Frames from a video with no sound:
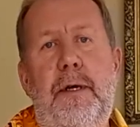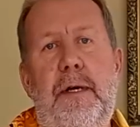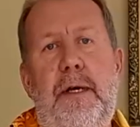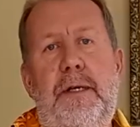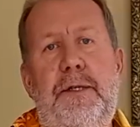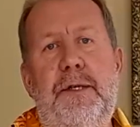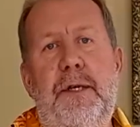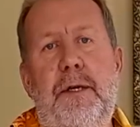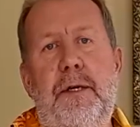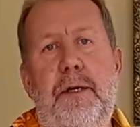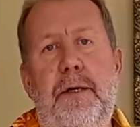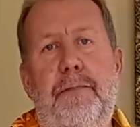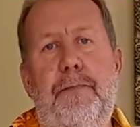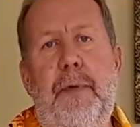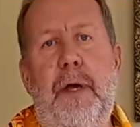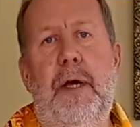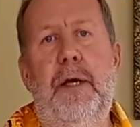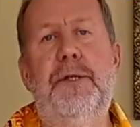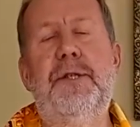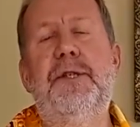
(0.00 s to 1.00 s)
is
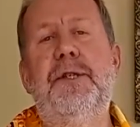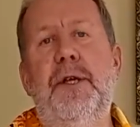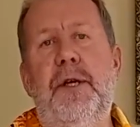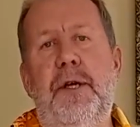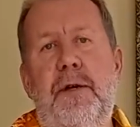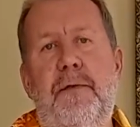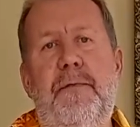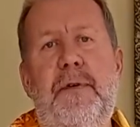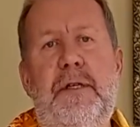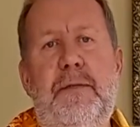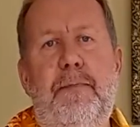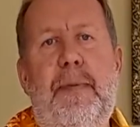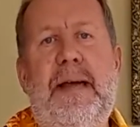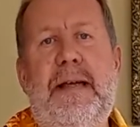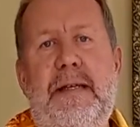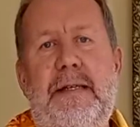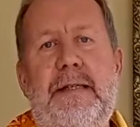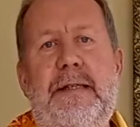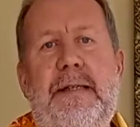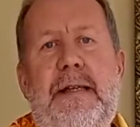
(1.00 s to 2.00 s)
a
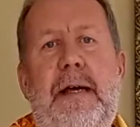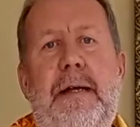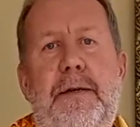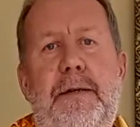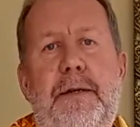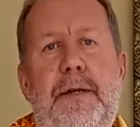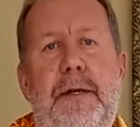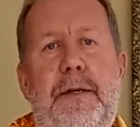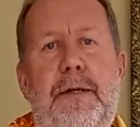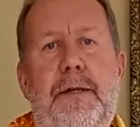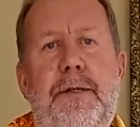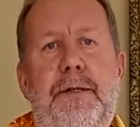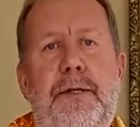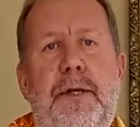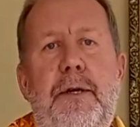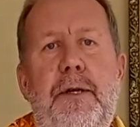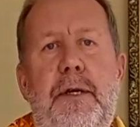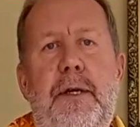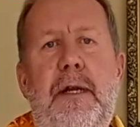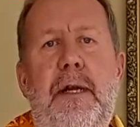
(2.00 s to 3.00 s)
service-based standard, so
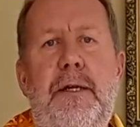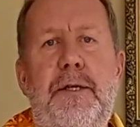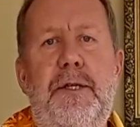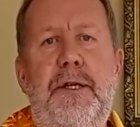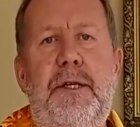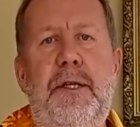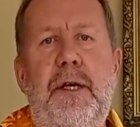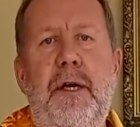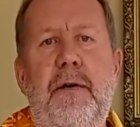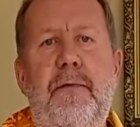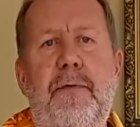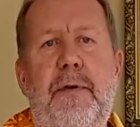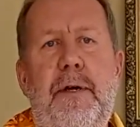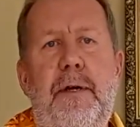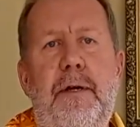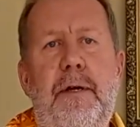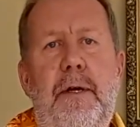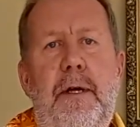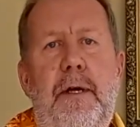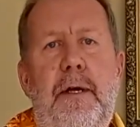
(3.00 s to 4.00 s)
it can actually
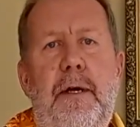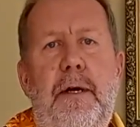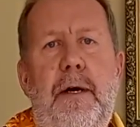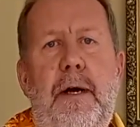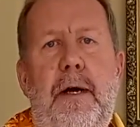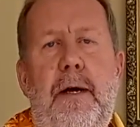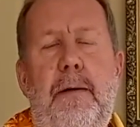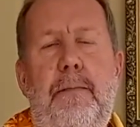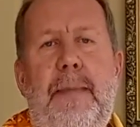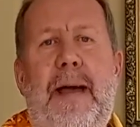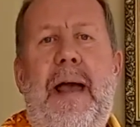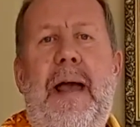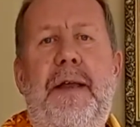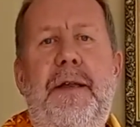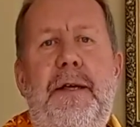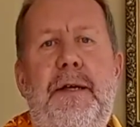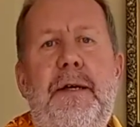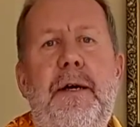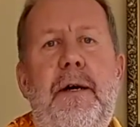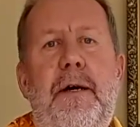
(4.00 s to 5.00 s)
cover
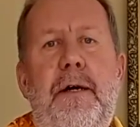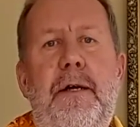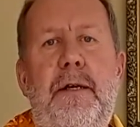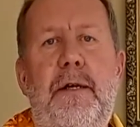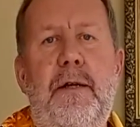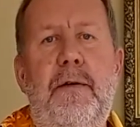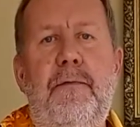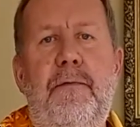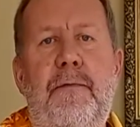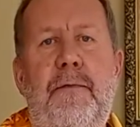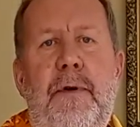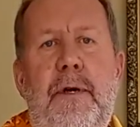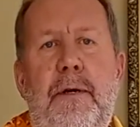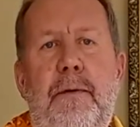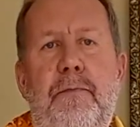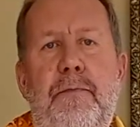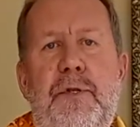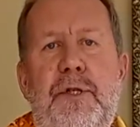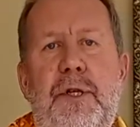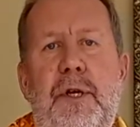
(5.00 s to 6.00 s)
any kind
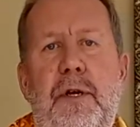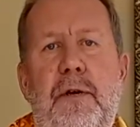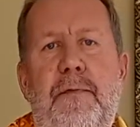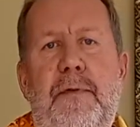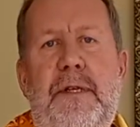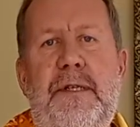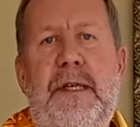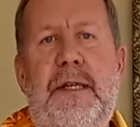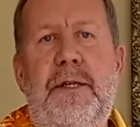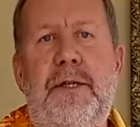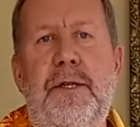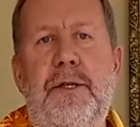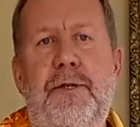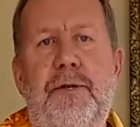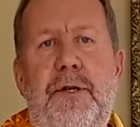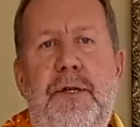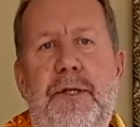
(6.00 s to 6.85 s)
of service industry.